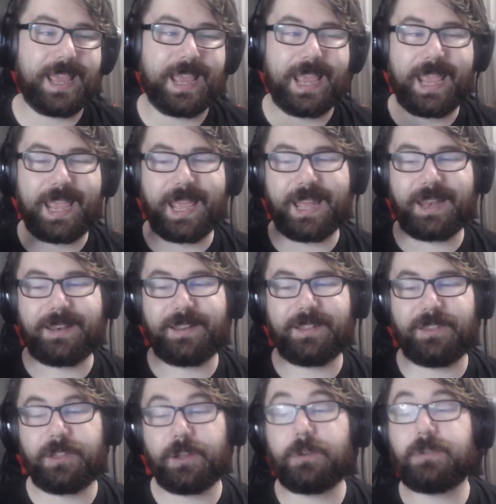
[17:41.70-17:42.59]
and
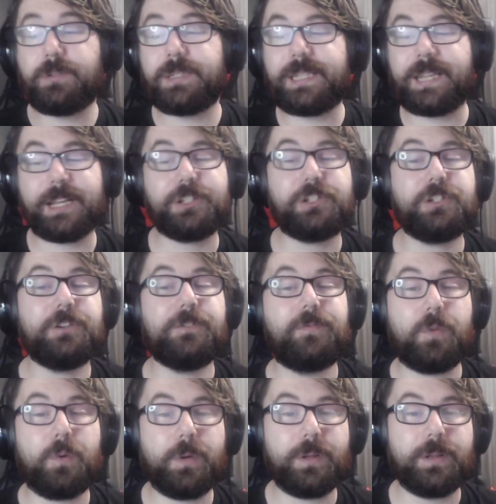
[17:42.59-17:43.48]
those textured
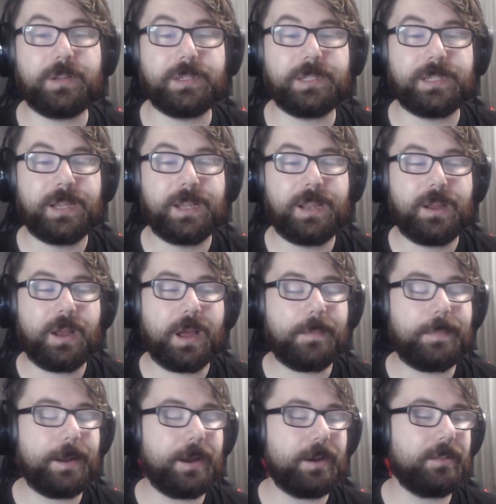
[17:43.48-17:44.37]
foils
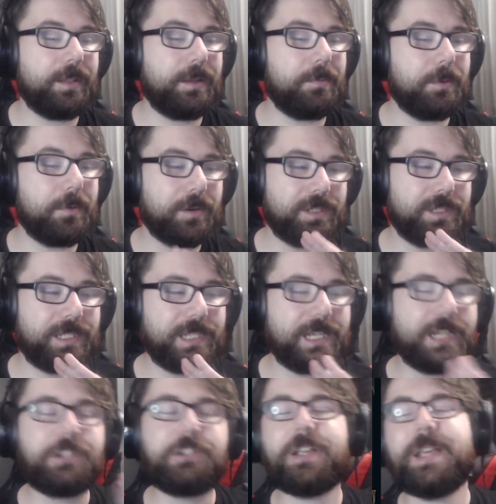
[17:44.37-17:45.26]
apparently were
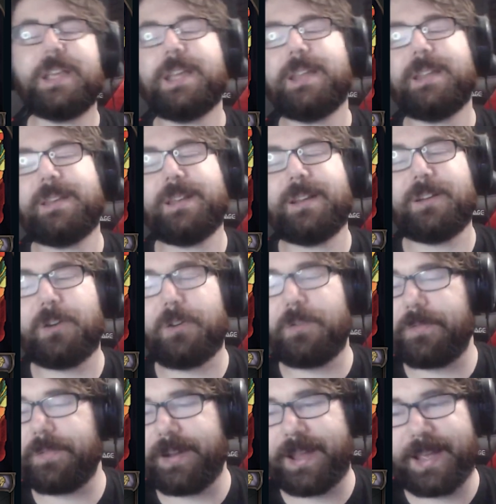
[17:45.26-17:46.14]
such a hit
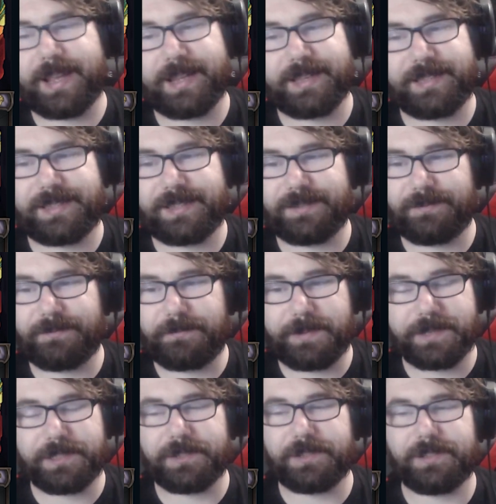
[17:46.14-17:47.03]
over at
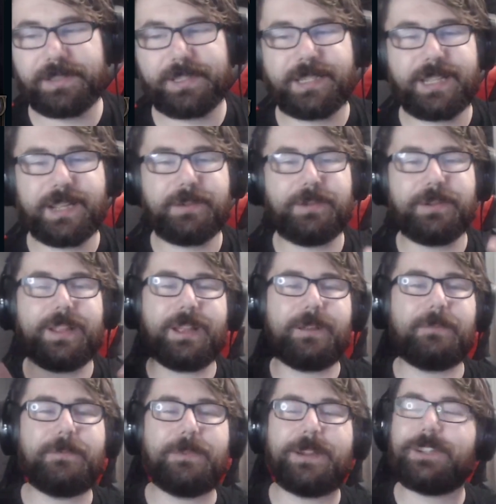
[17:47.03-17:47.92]
Wizards that they were
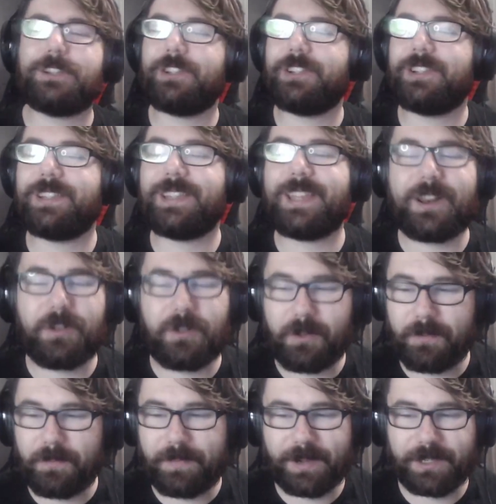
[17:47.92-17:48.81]
like, we should just get a
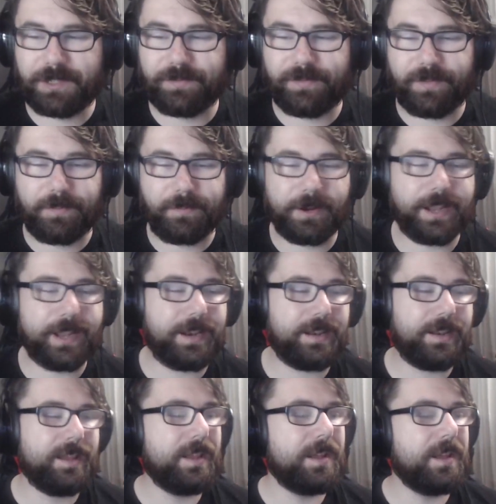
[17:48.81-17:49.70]
whole bunch of them,
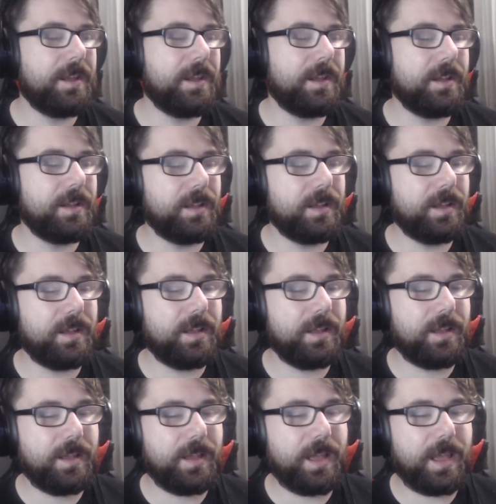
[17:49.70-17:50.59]
right?
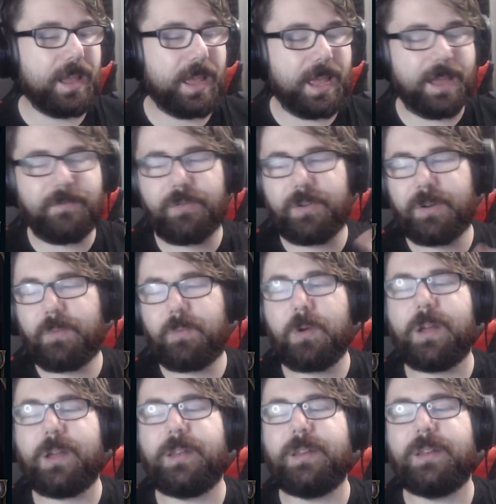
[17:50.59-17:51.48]
Every
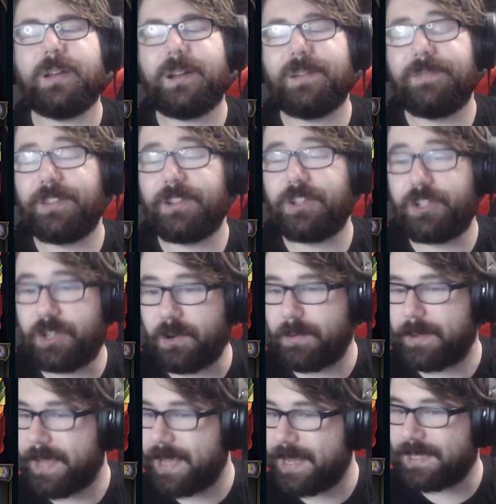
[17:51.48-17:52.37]
one of the
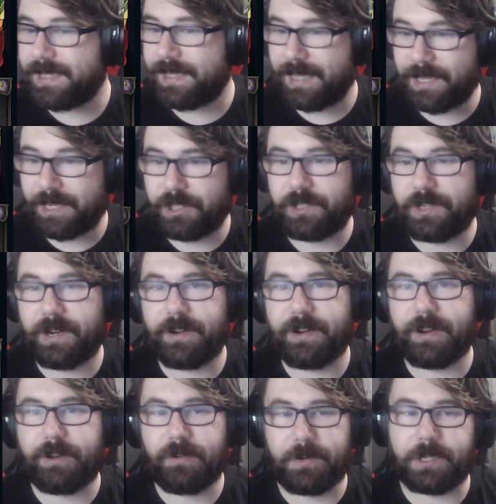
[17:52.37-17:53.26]
showcase
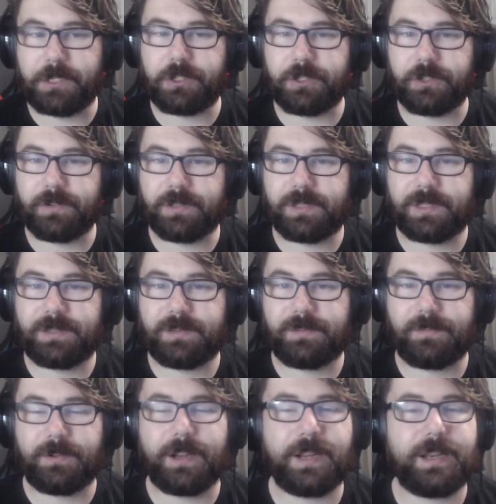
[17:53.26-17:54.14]
legendary creatures,
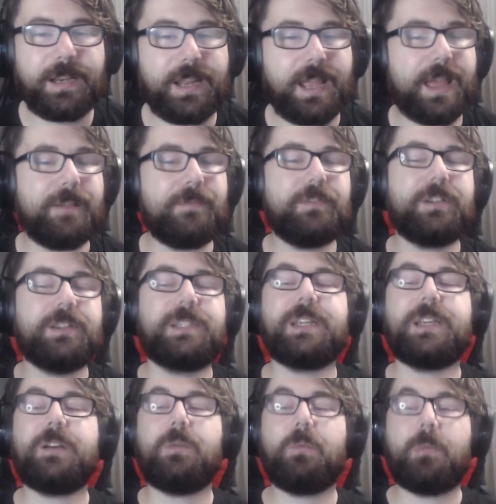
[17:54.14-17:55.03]
right? Every
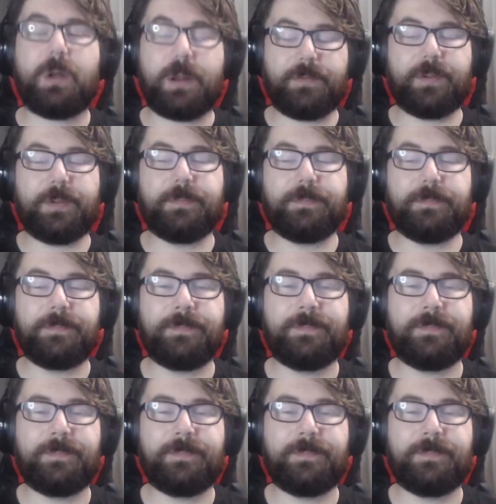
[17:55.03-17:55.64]
single one of them,